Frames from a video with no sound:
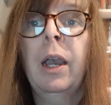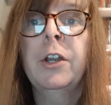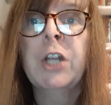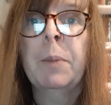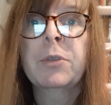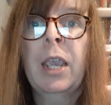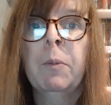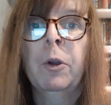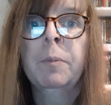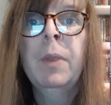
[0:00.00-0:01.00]
James
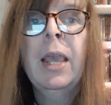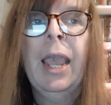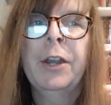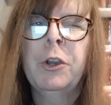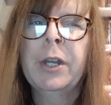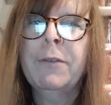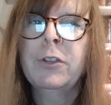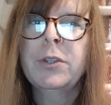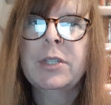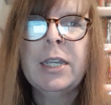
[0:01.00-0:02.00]
Cameron. And you could
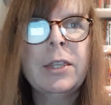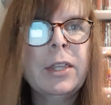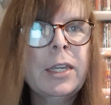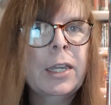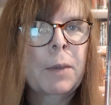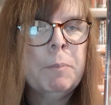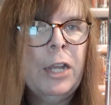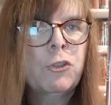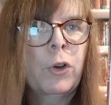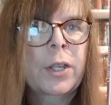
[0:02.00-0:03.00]
definitely see the
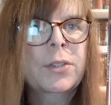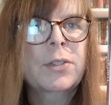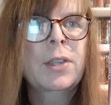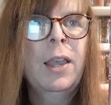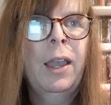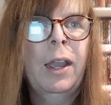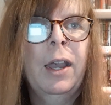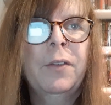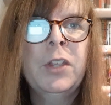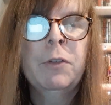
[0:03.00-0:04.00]
Matrix,
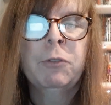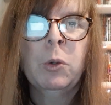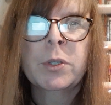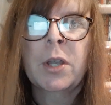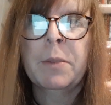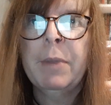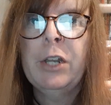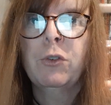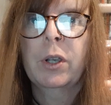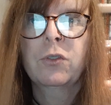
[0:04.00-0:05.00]
the influence on the
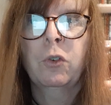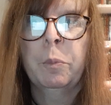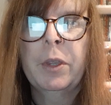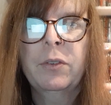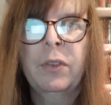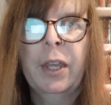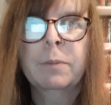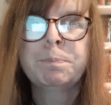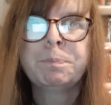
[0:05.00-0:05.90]
Matrix from this thing.